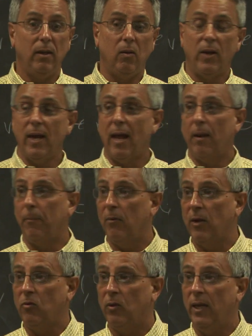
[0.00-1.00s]
get out a
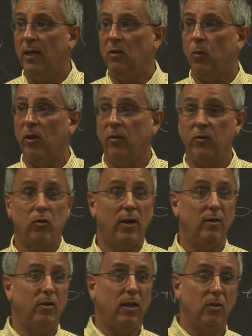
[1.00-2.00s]
press release, whether you're trying
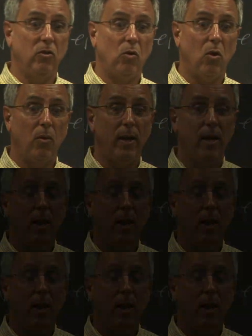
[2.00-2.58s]
to sell a story.